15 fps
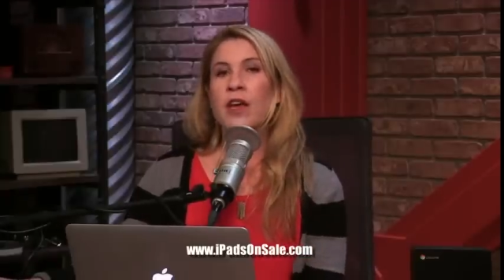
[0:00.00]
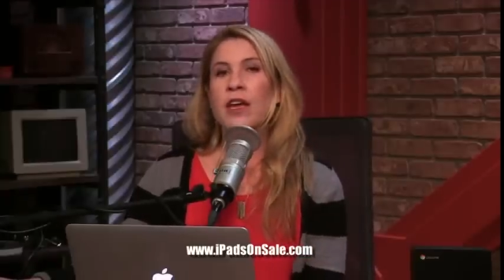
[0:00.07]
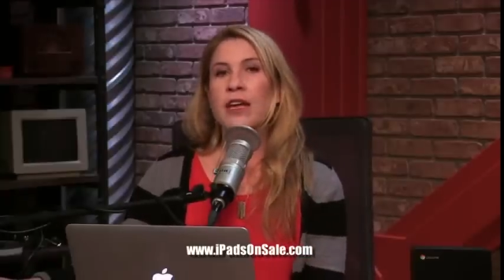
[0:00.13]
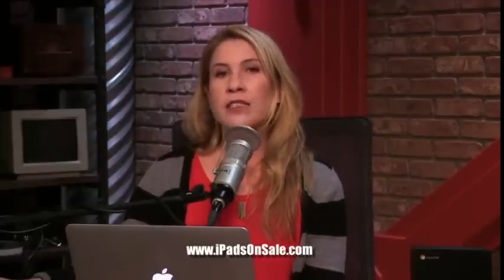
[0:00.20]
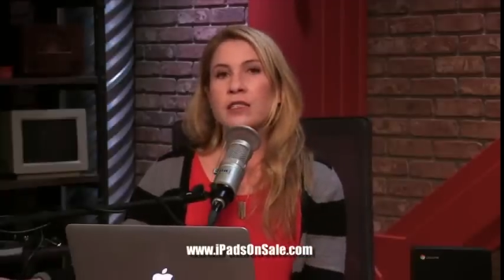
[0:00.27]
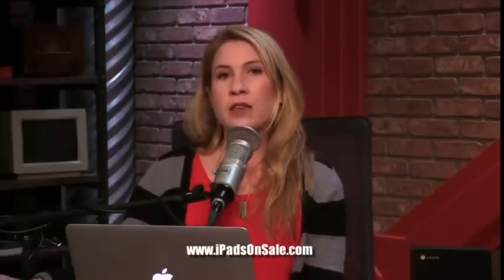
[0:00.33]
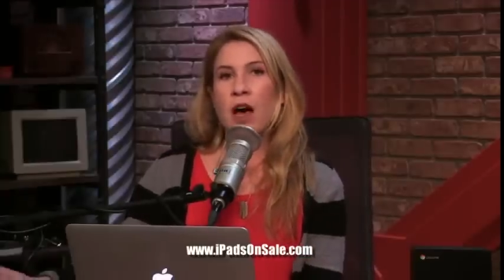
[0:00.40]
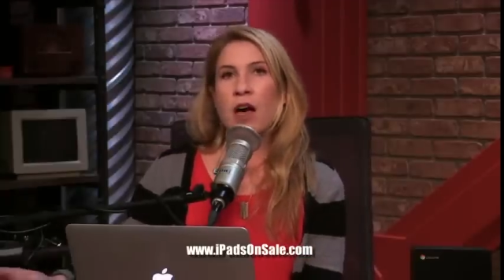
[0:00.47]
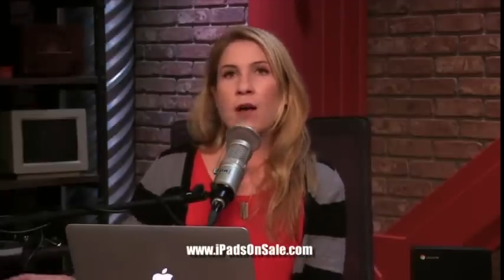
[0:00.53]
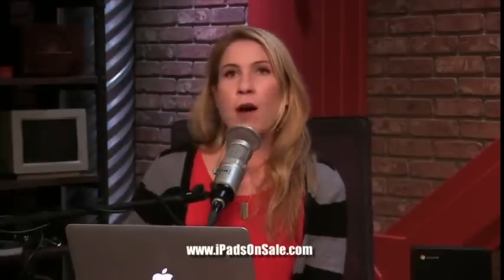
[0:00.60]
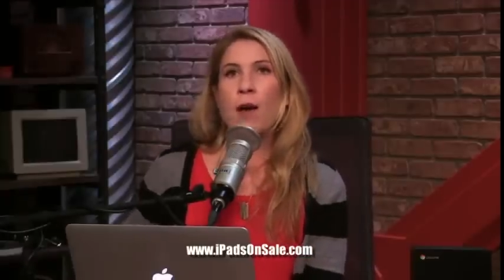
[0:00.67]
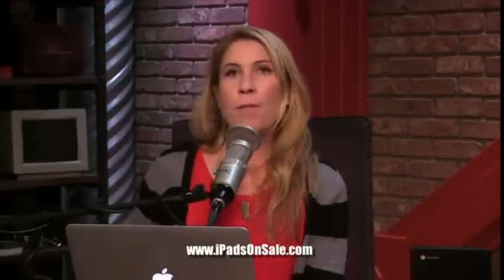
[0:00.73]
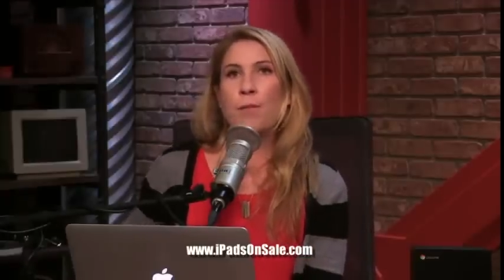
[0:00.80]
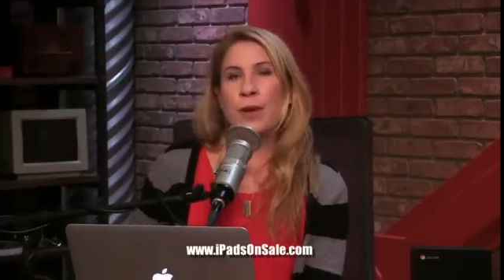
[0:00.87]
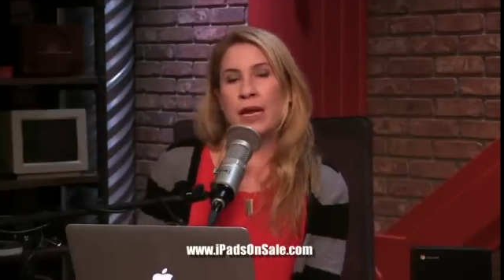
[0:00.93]
It's not
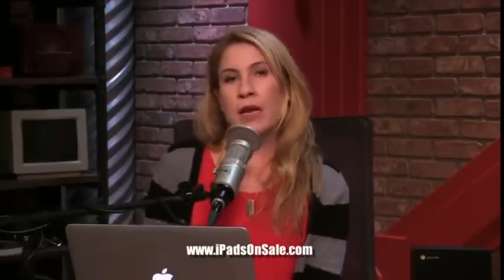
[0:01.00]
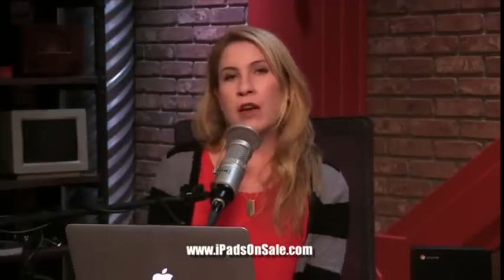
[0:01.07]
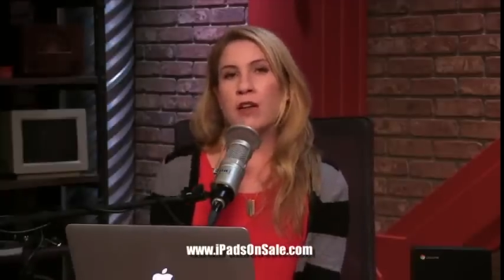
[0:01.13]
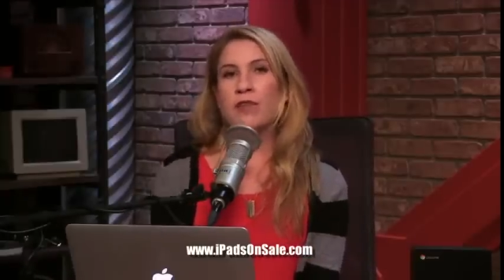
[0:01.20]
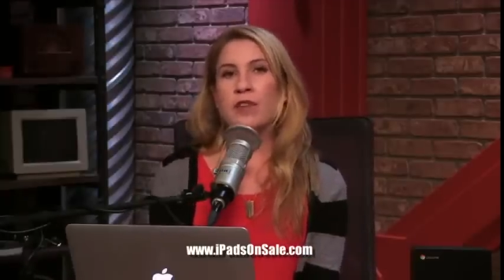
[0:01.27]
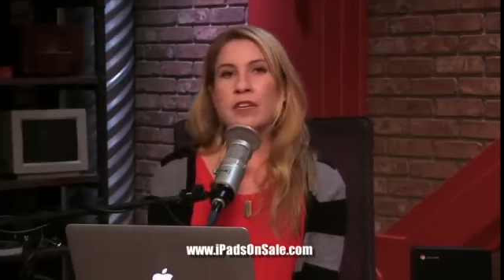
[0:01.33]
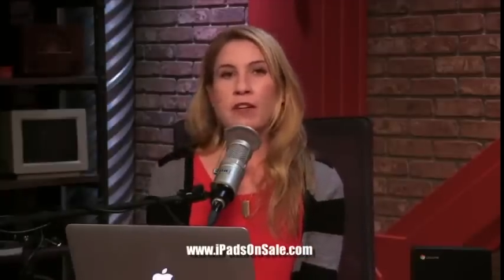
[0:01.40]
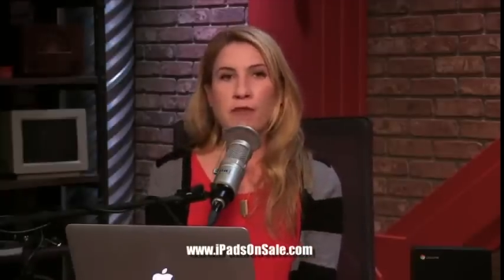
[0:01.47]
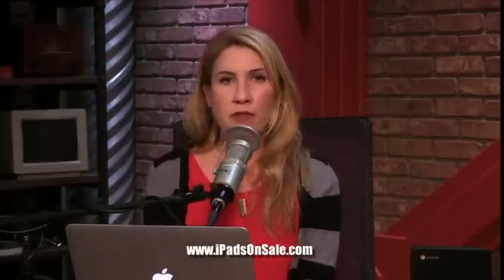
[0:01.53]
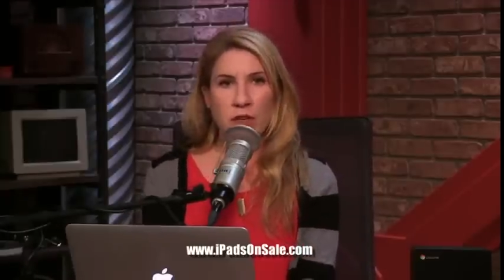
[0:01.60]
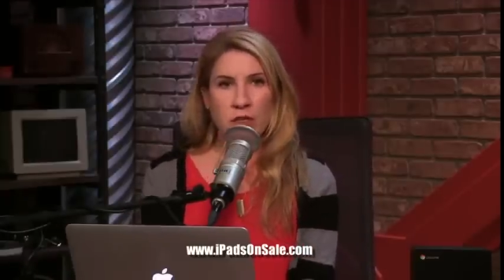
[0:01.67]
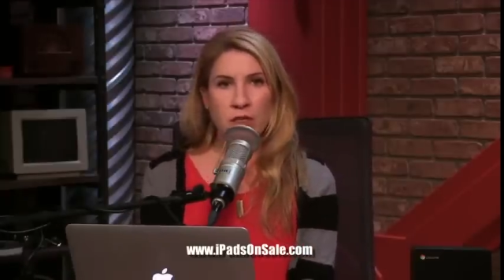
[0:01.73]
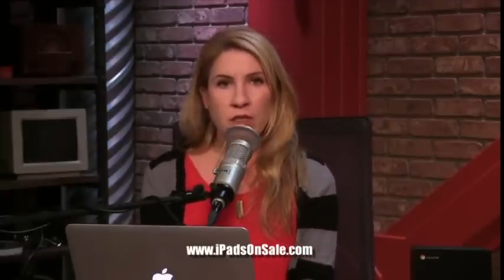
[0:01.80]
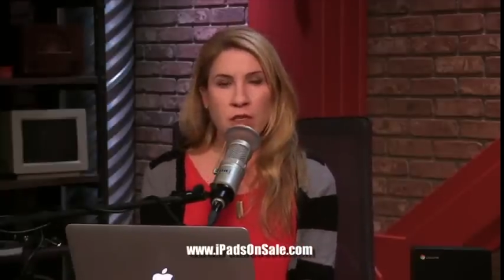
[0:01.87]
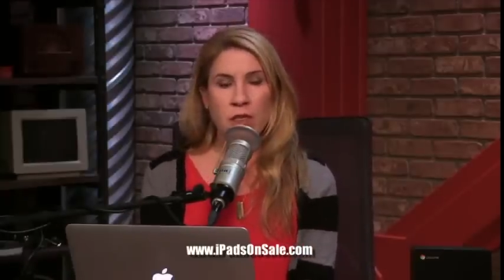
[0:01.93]
a big enough
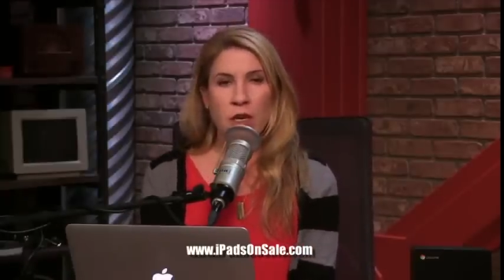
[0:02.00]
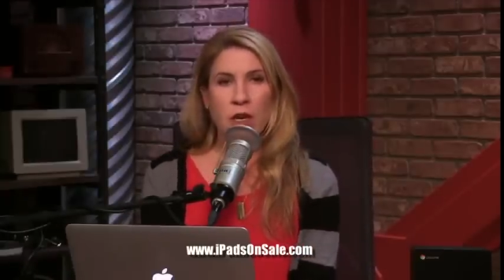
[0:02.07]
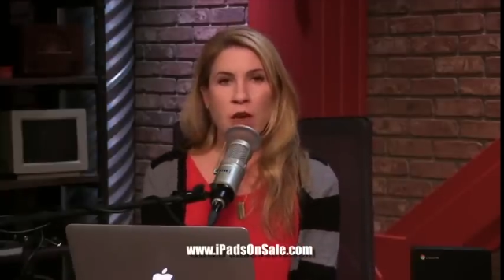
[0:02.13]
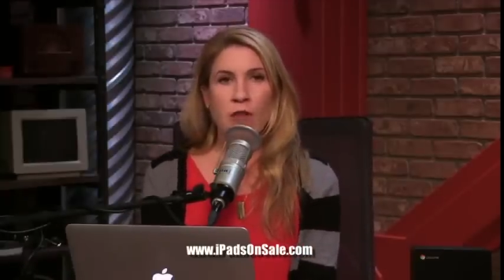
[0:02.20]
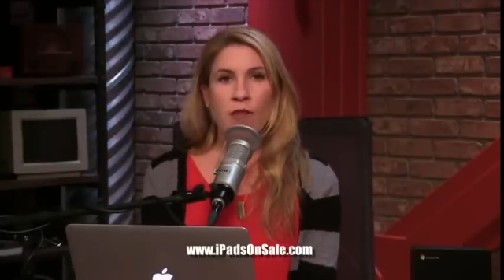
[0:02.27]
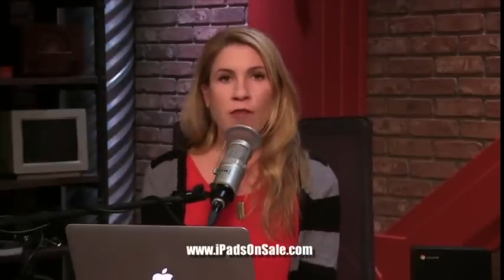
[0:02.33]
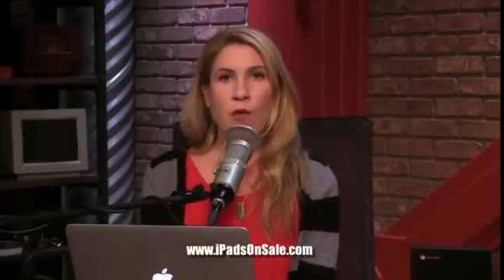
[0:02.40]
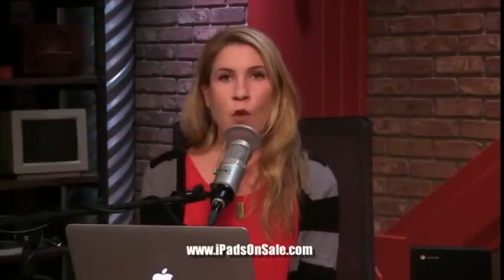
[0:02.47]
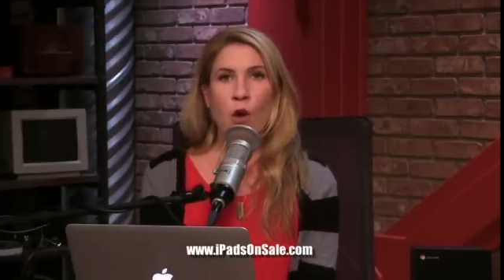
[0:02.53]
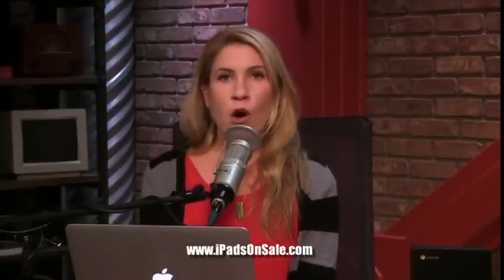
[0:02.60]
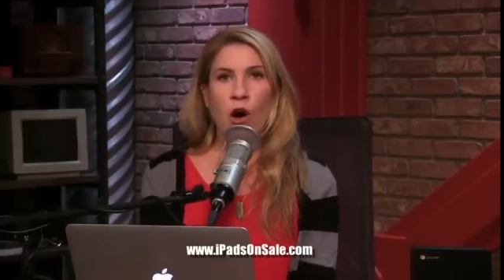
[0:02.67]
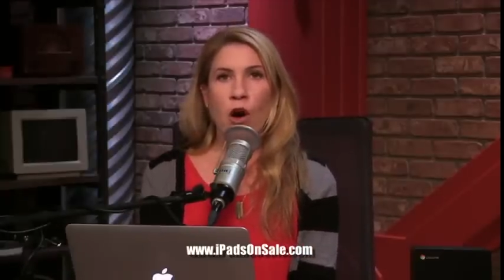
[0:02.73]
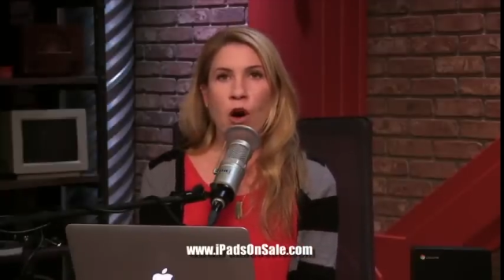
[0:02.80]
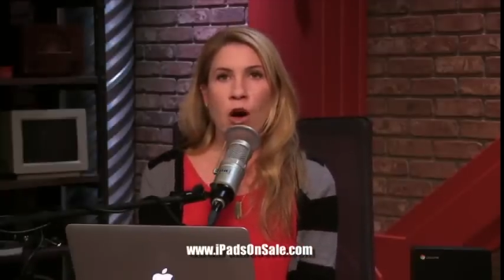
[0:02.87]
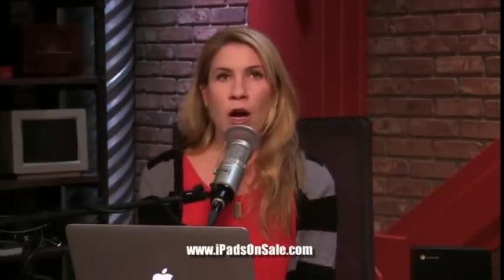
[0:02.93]
difference
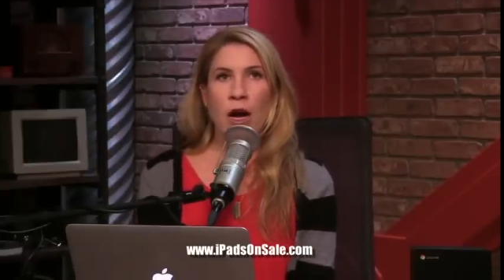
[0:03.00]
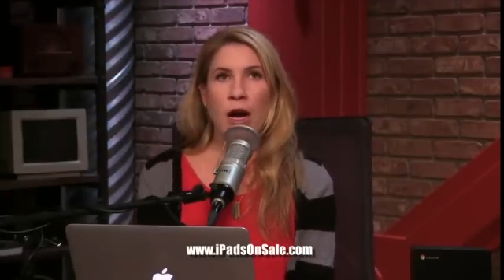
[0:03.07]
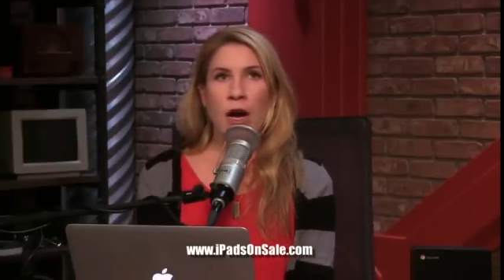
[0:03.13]
for